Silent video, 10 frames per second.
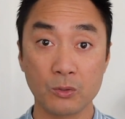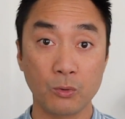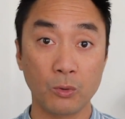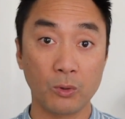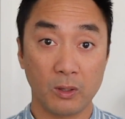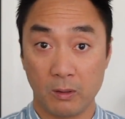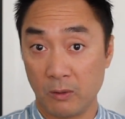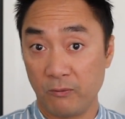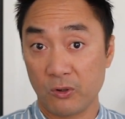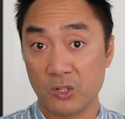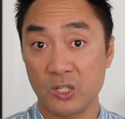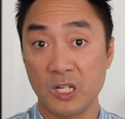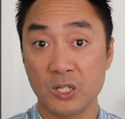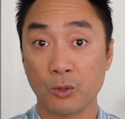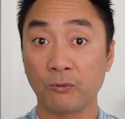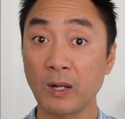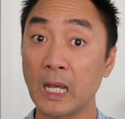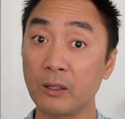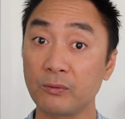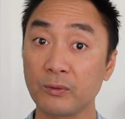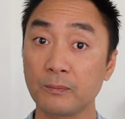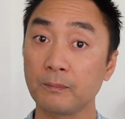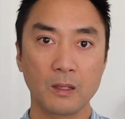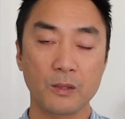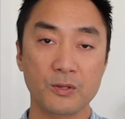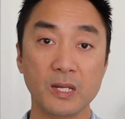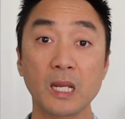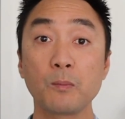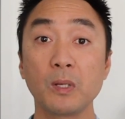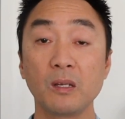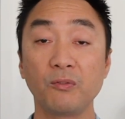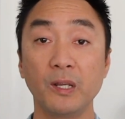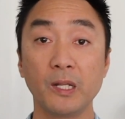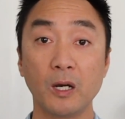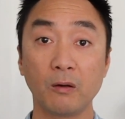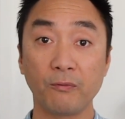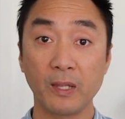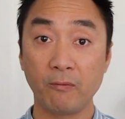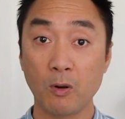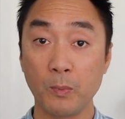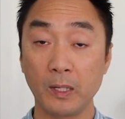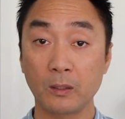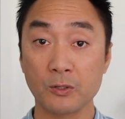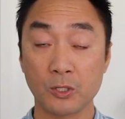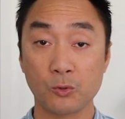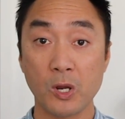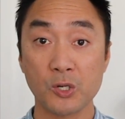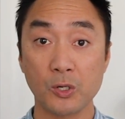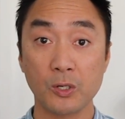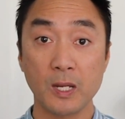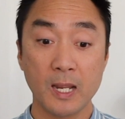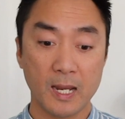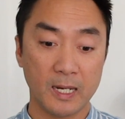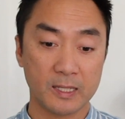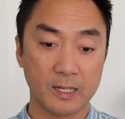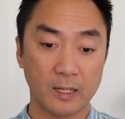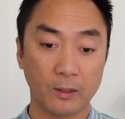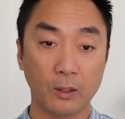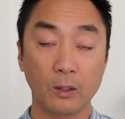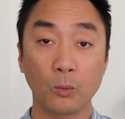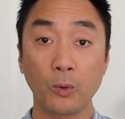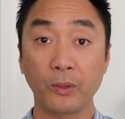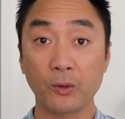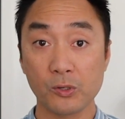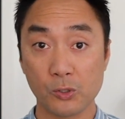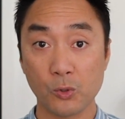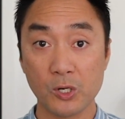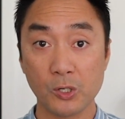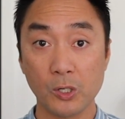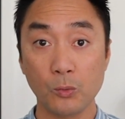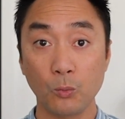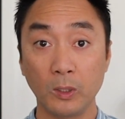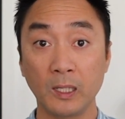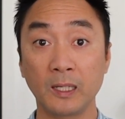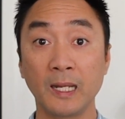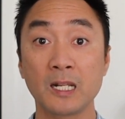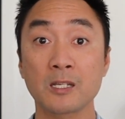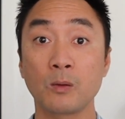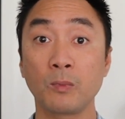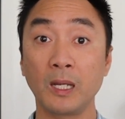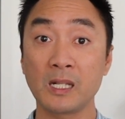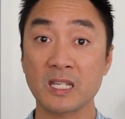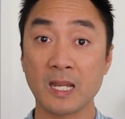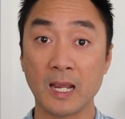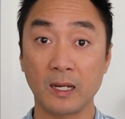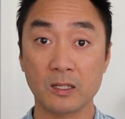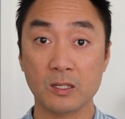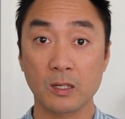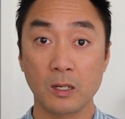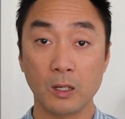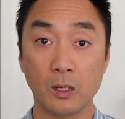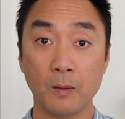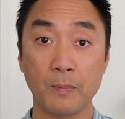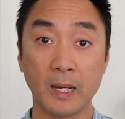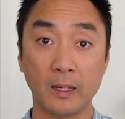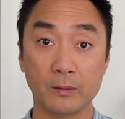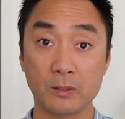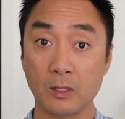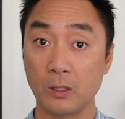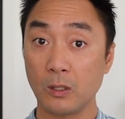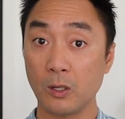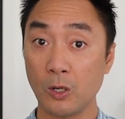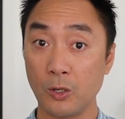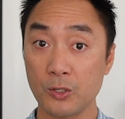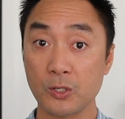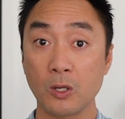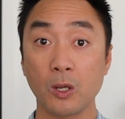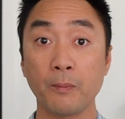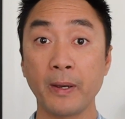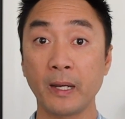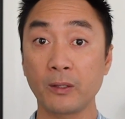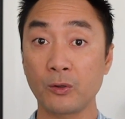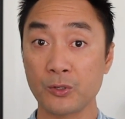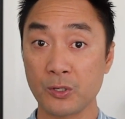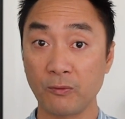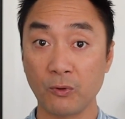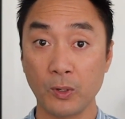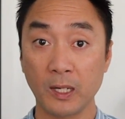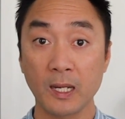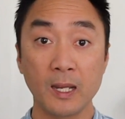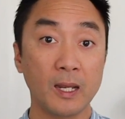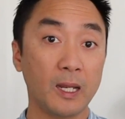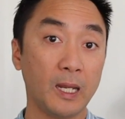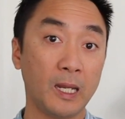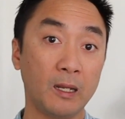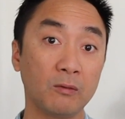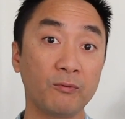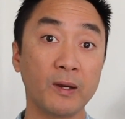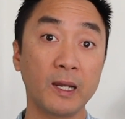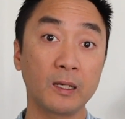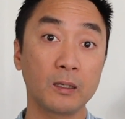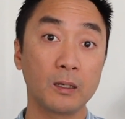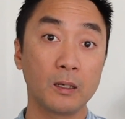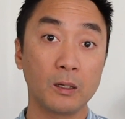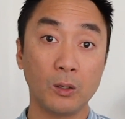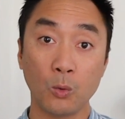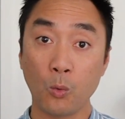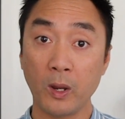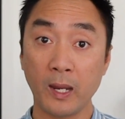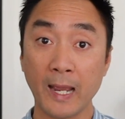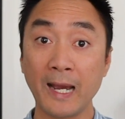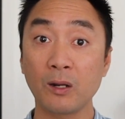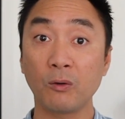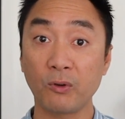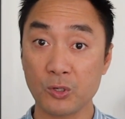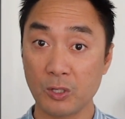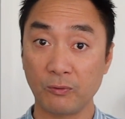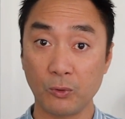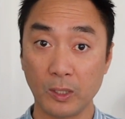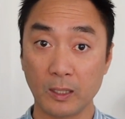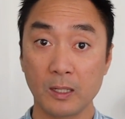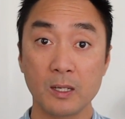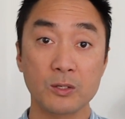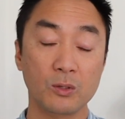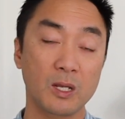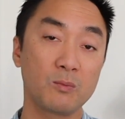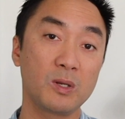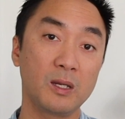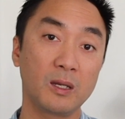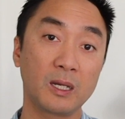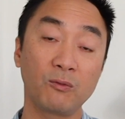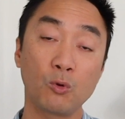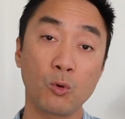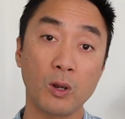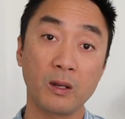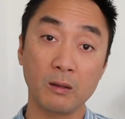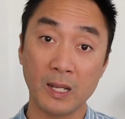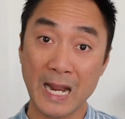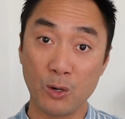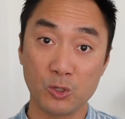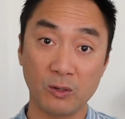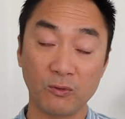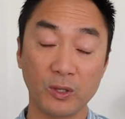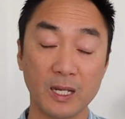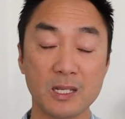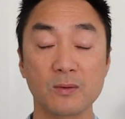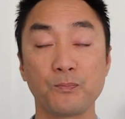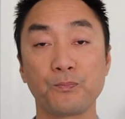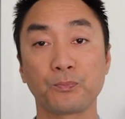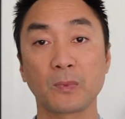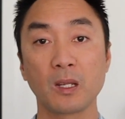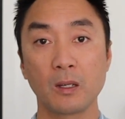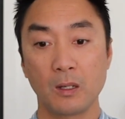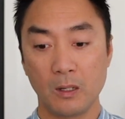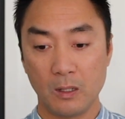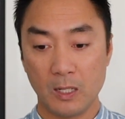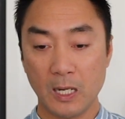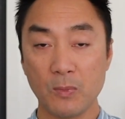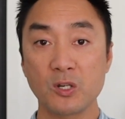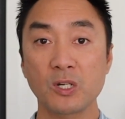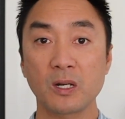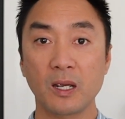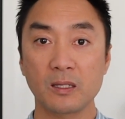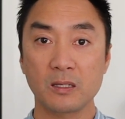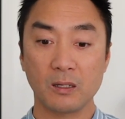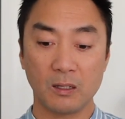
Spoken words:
to the adversities of life. The second benefit of developing concentration is that with concentration, we can gain some insights about us, about our suffering, and find a way out of our suffering. So let me give you an analogy for that. Imagine that